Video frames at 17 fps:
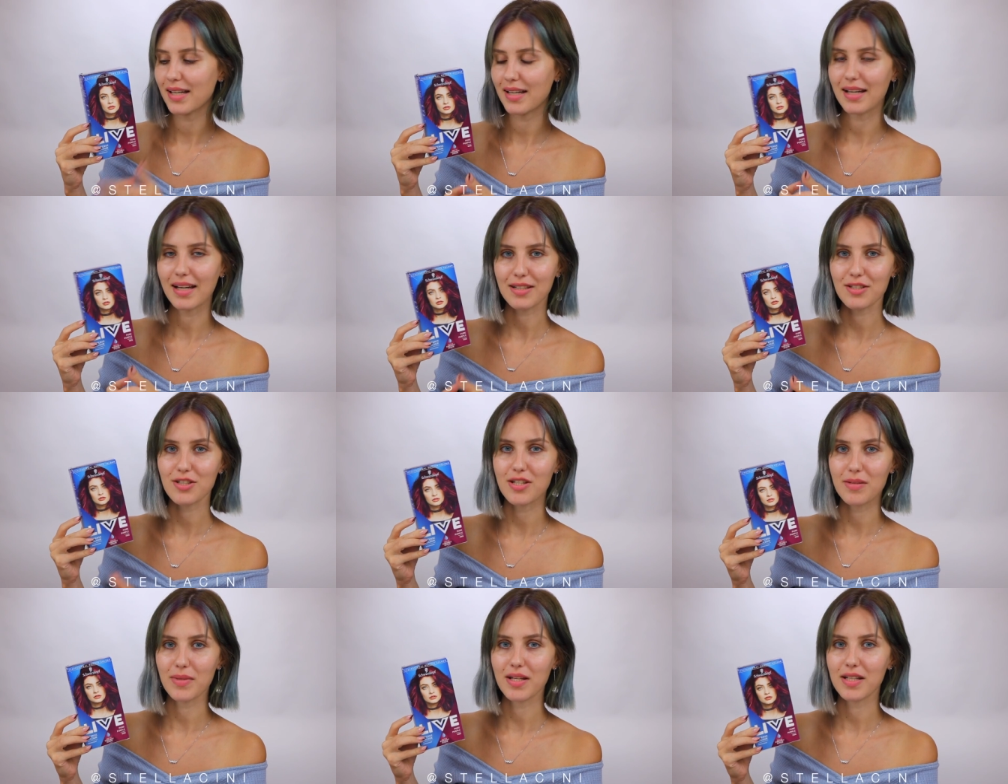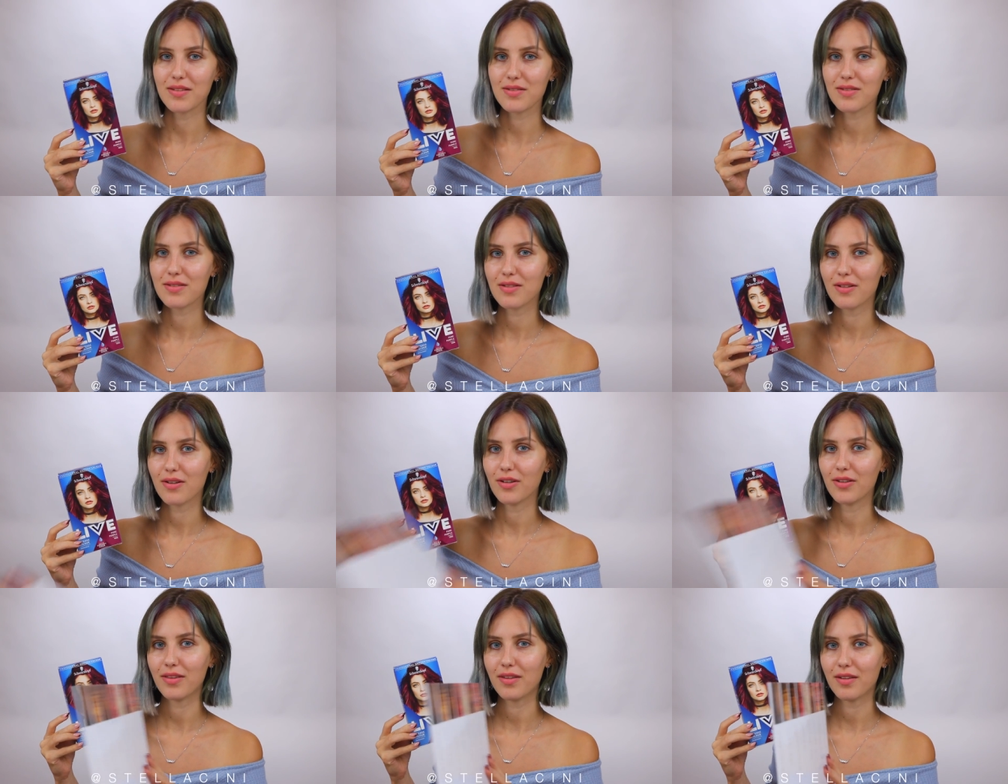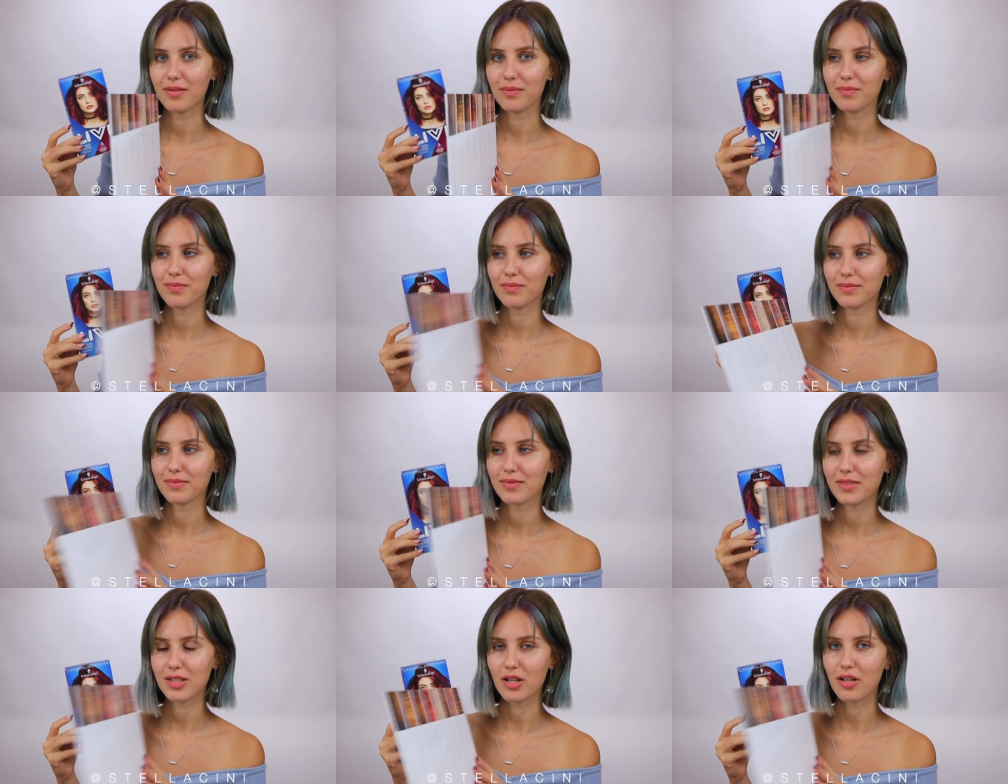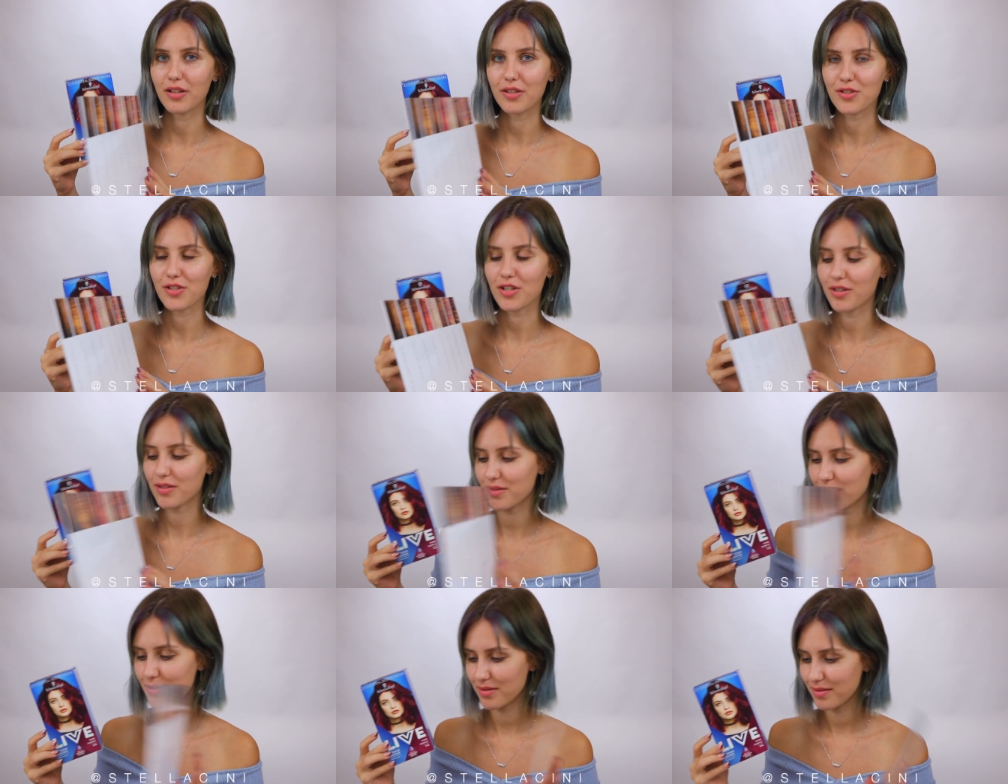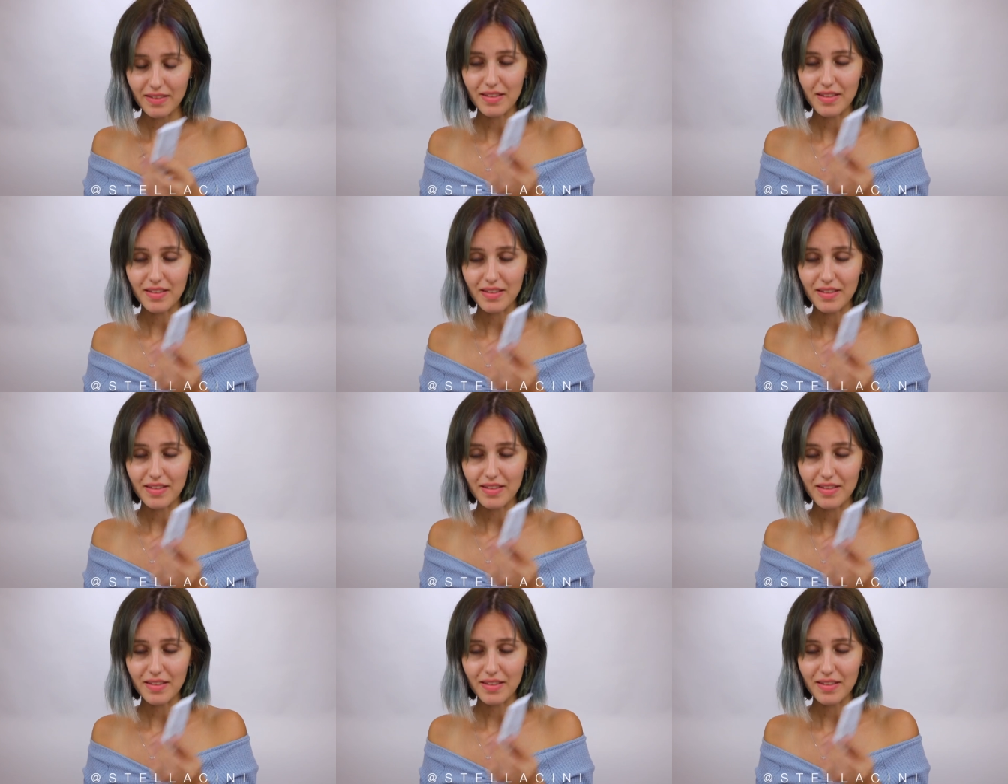actually means on the color chart.